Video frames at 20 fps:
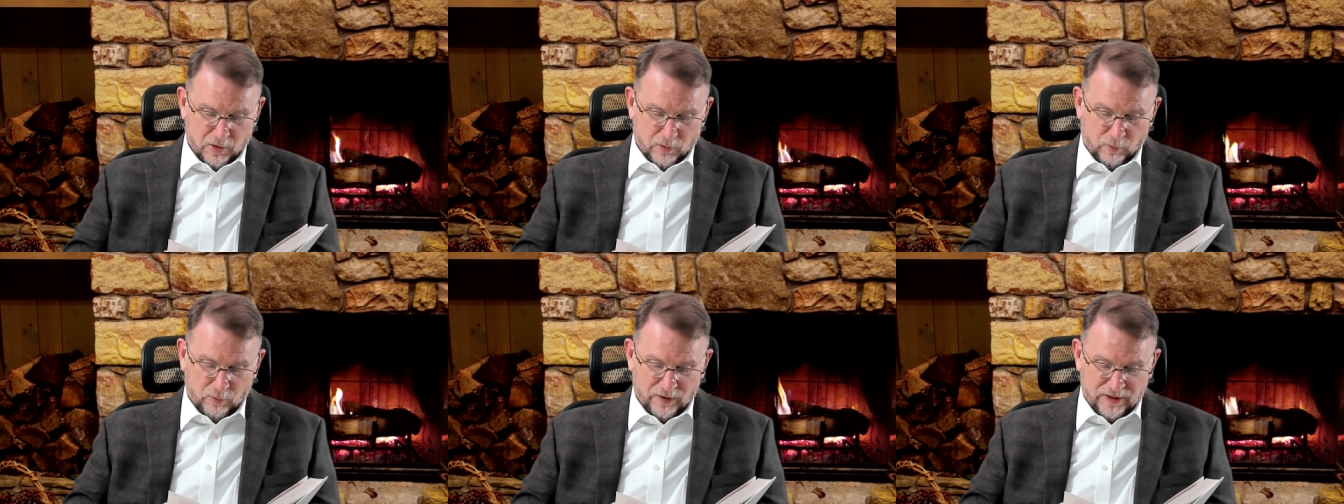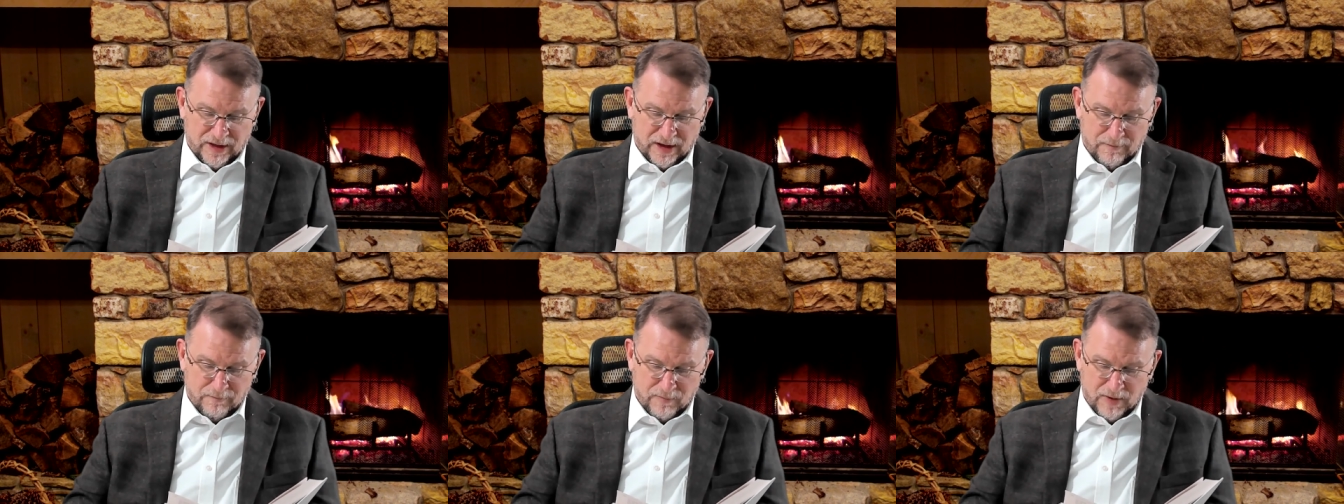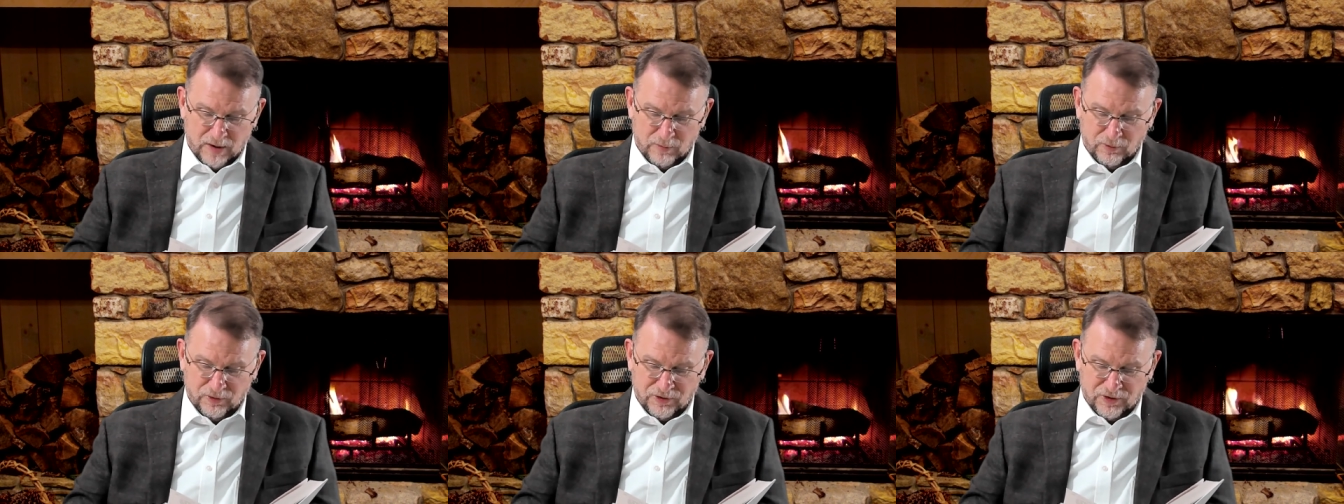when they
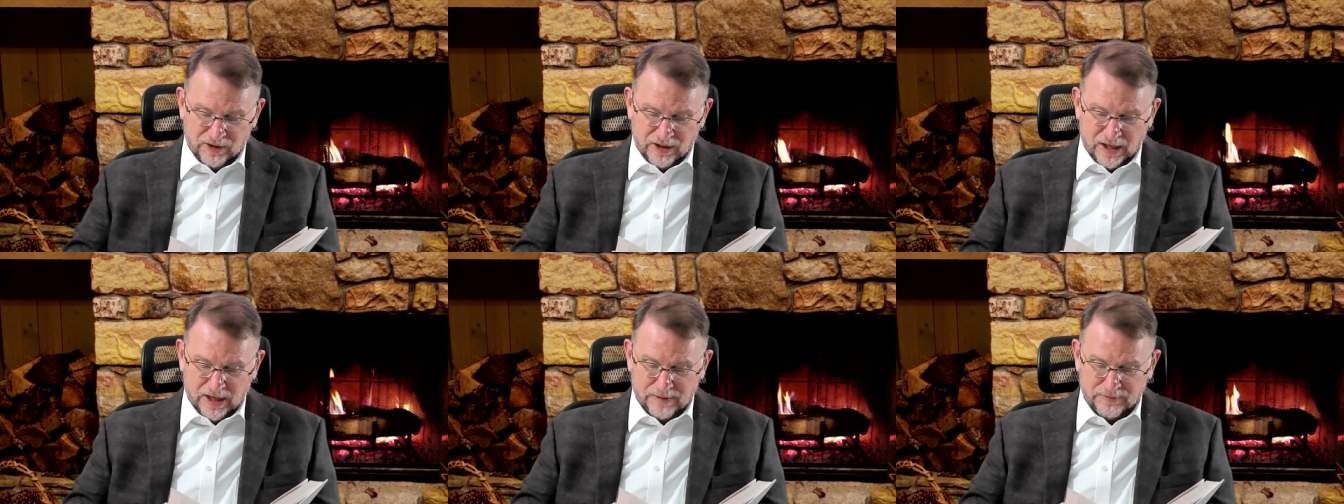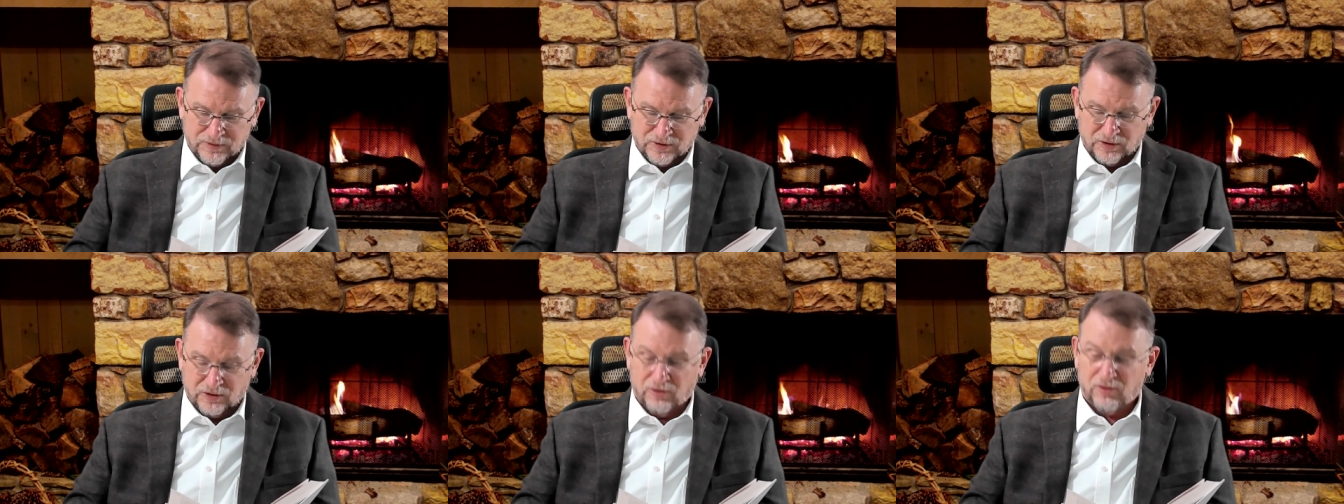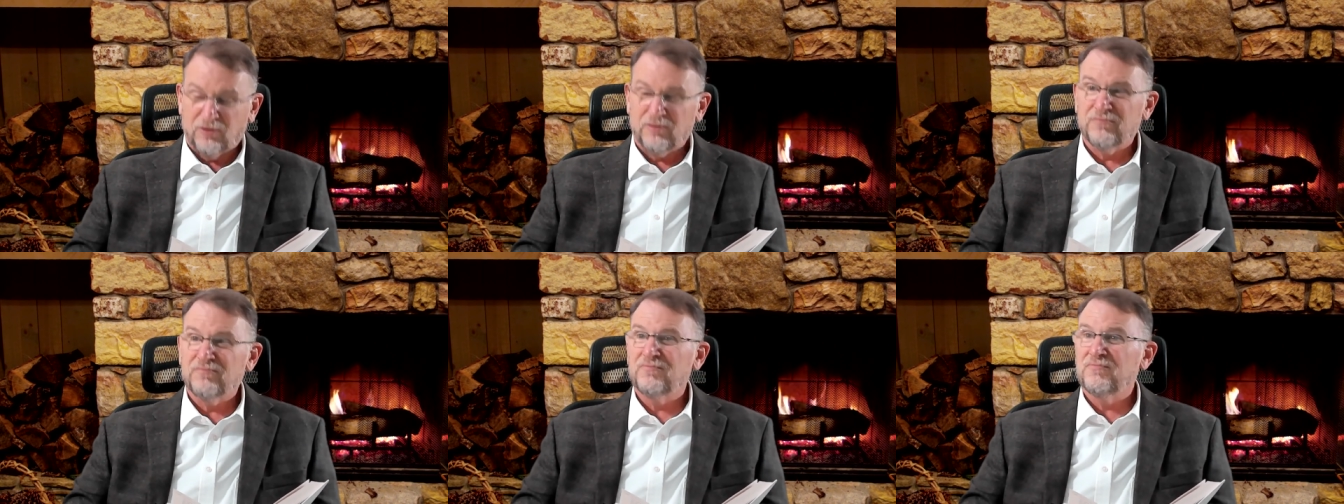met with an
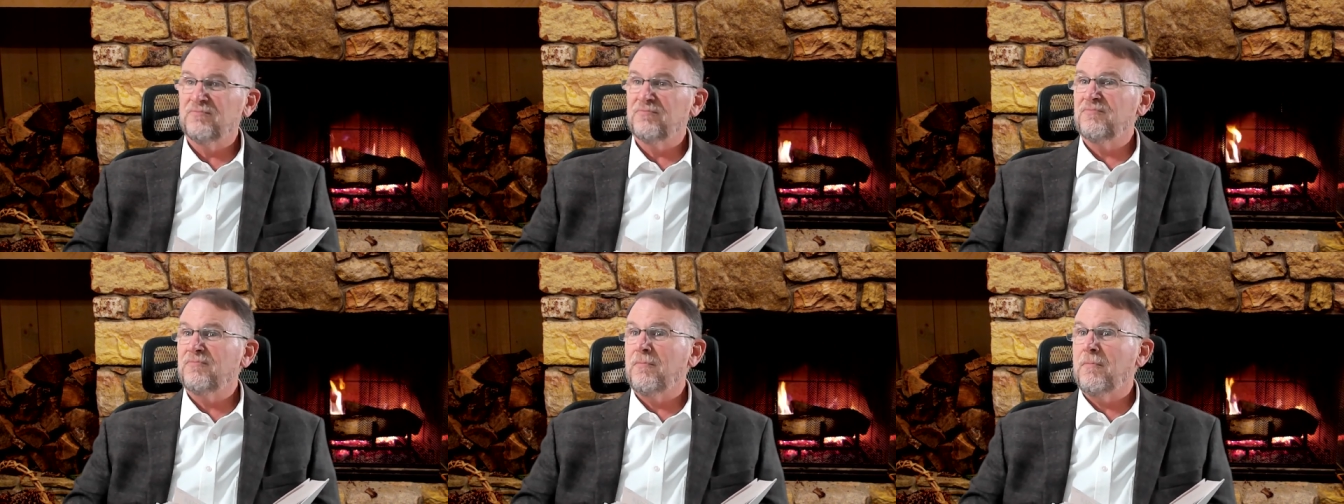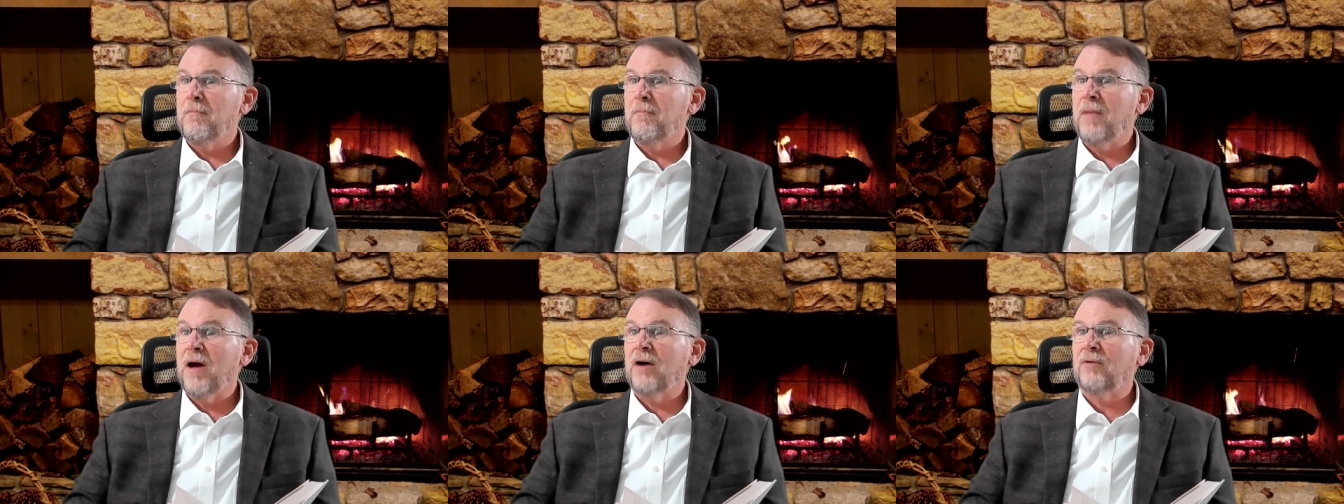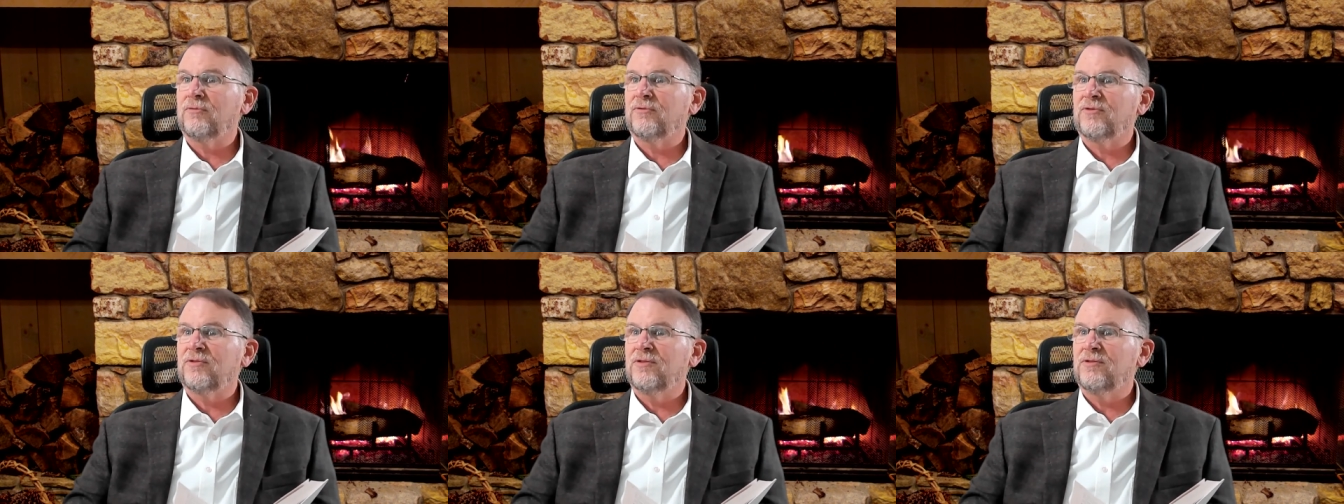obstacle,
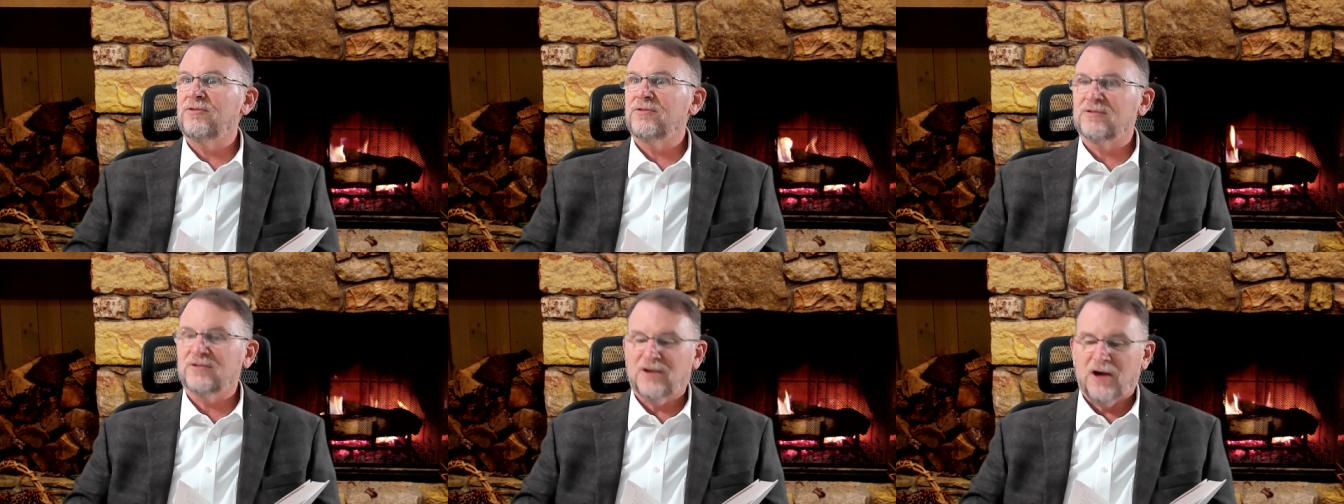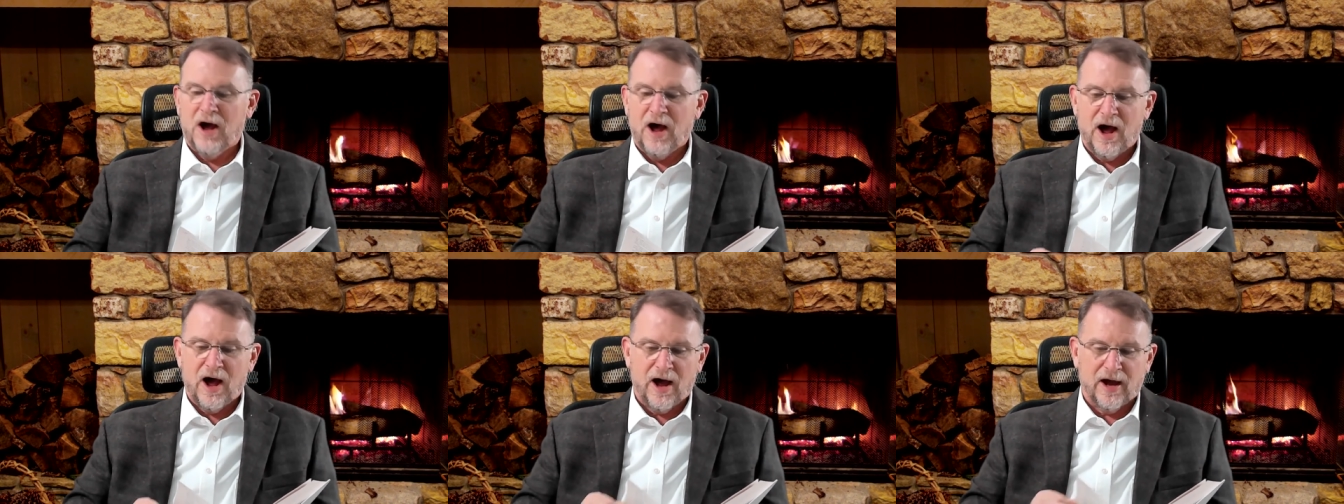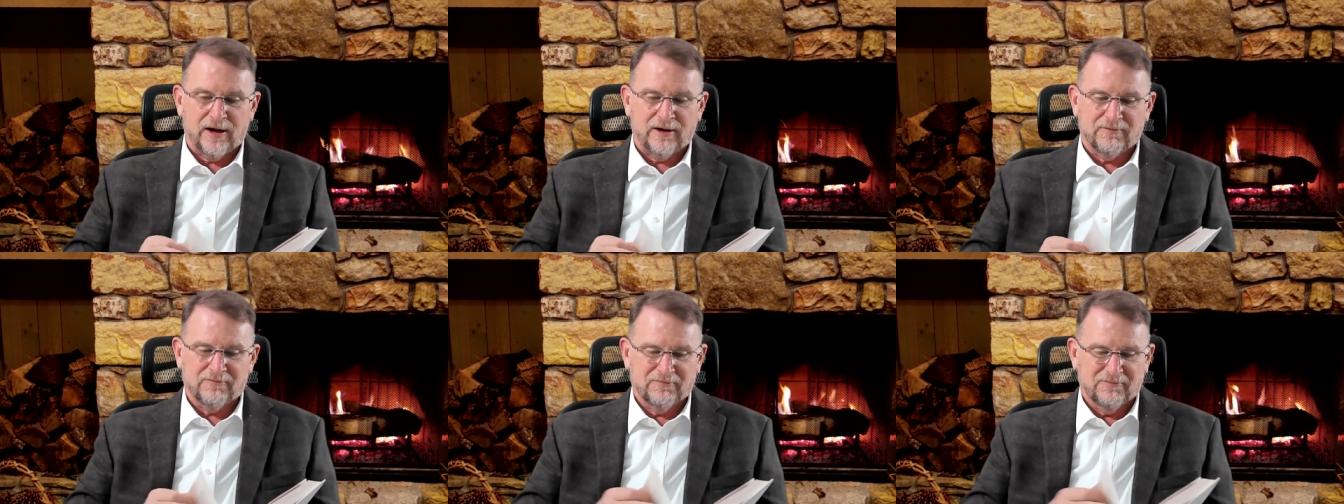mount to the sky.